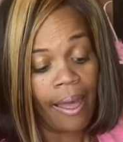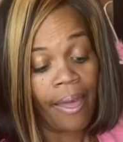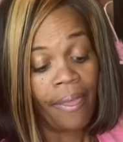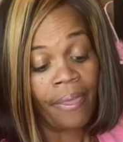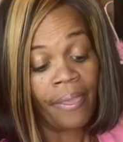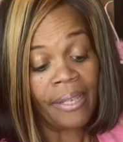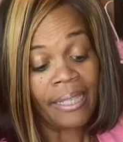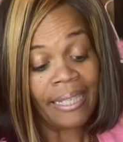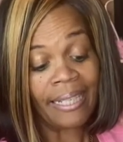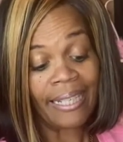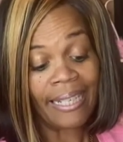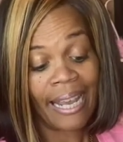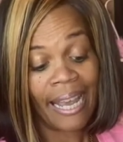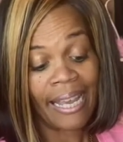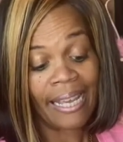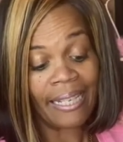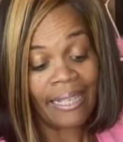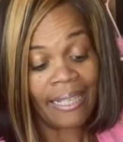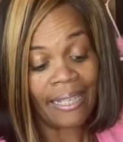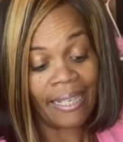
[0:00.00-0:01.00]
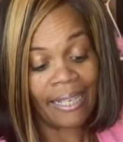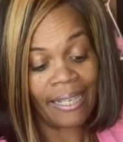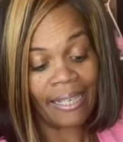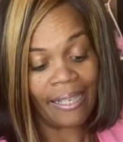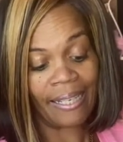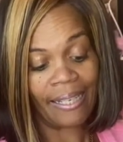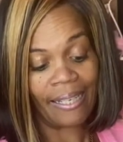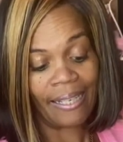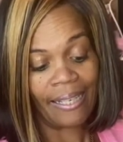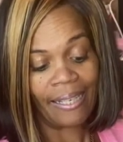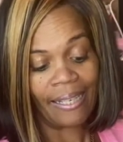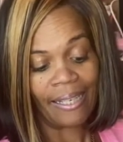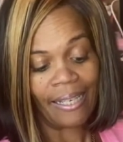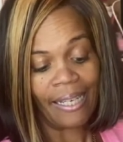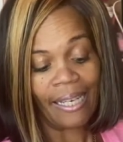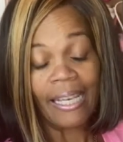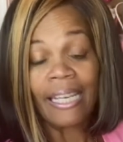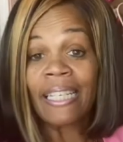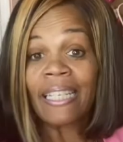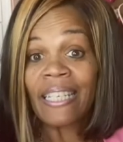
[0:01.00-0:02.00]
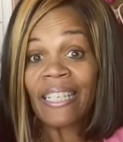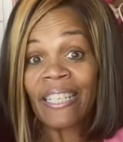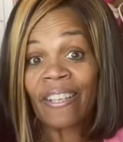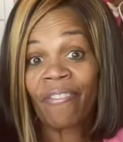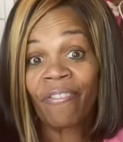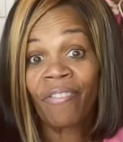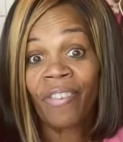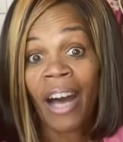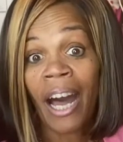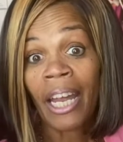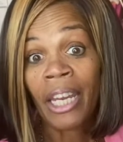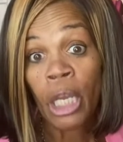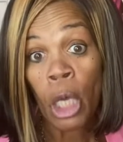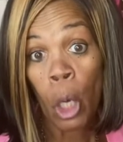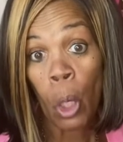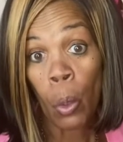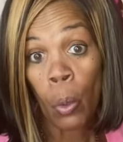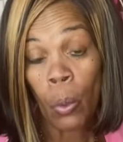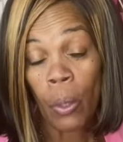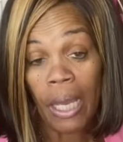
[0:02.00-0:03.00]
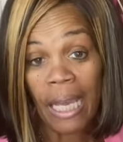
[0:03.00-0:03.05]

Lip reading: the Daisy in Savano